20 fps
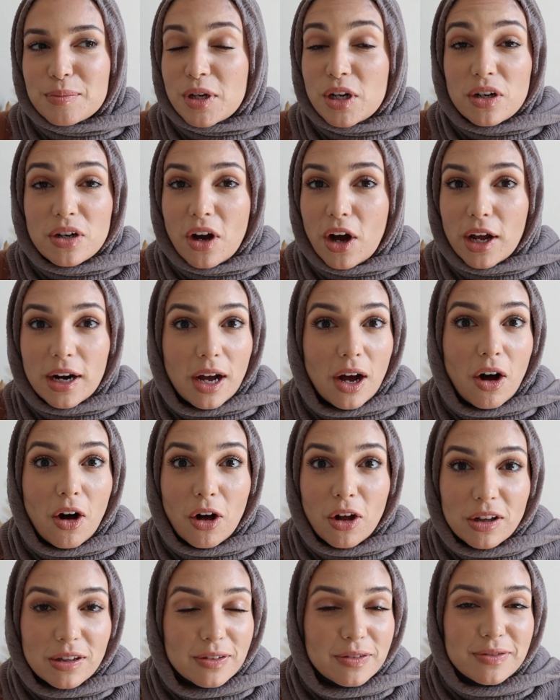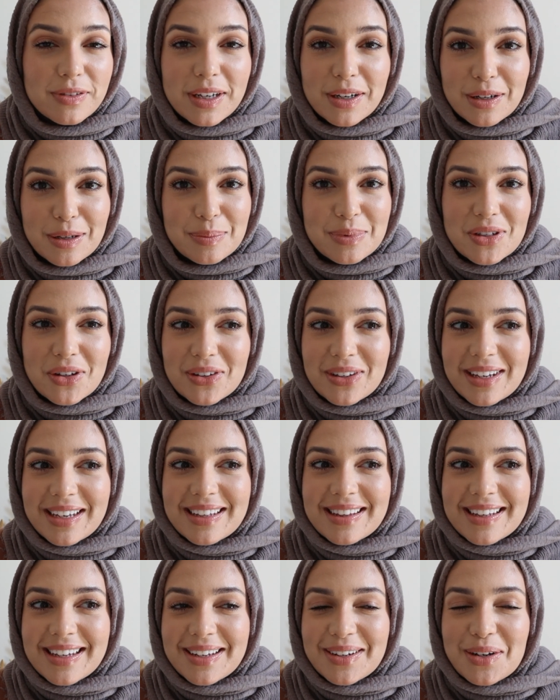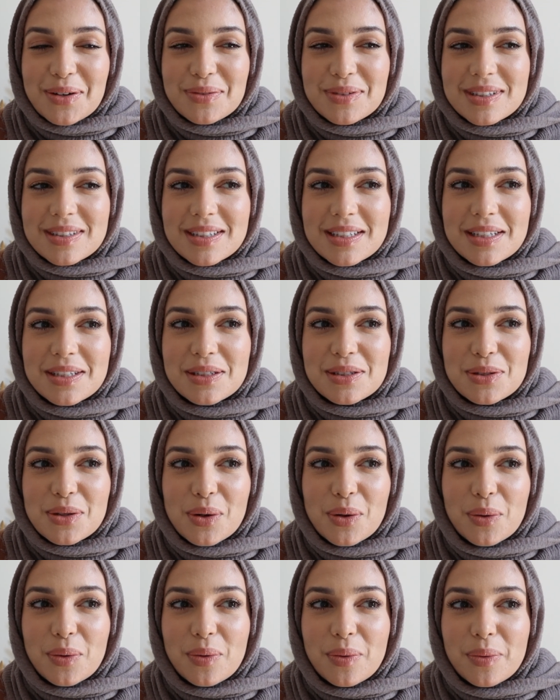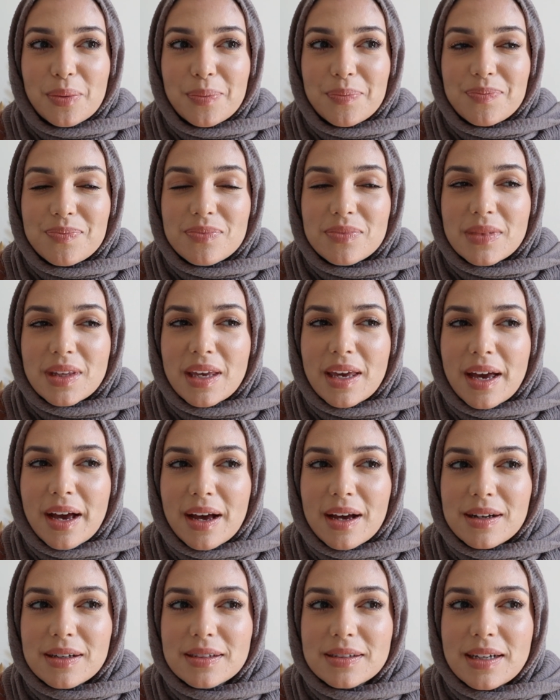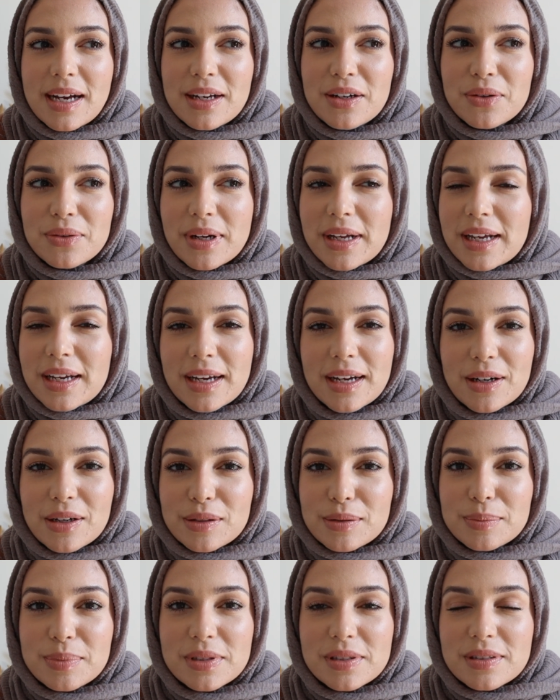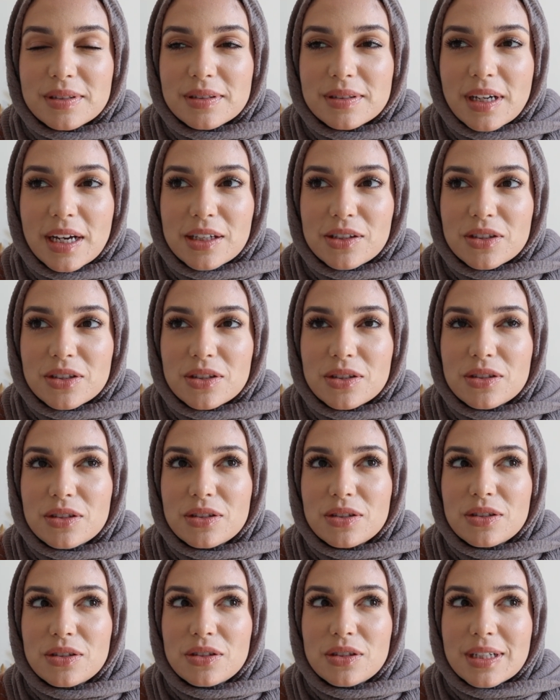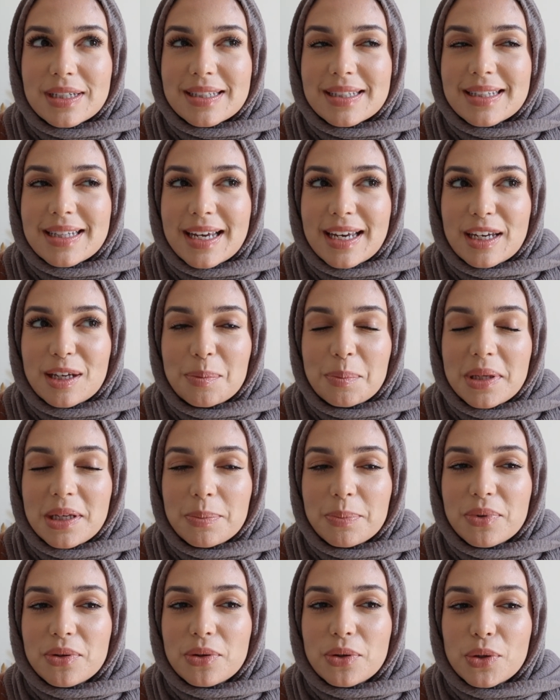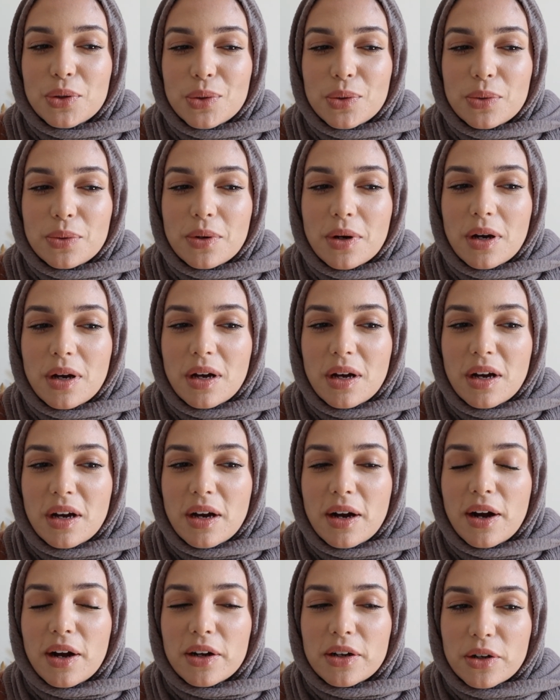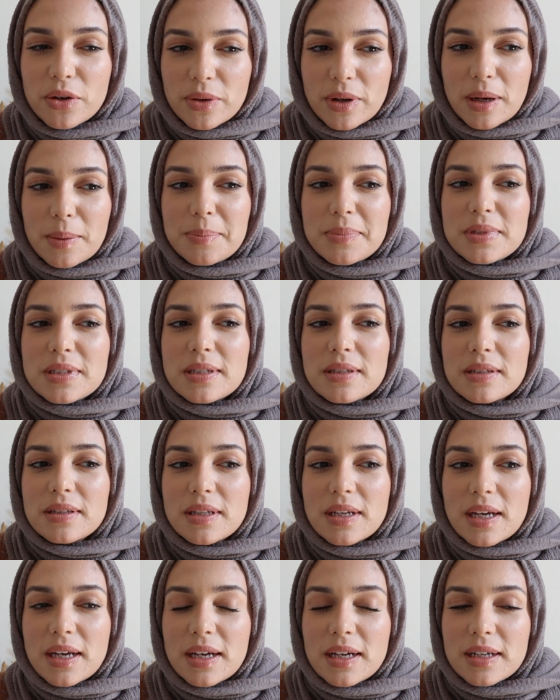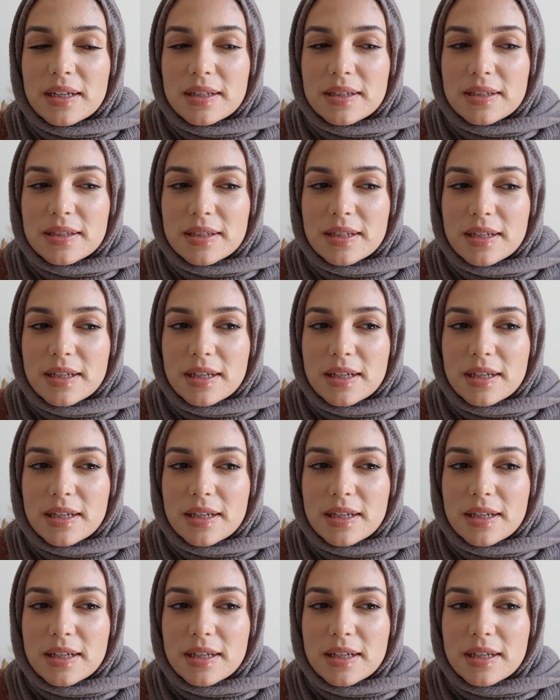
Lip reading: Not all of Arabs are like that, obviously. So yeah, I don't hate Arabs. I just dislike people who are corrupt and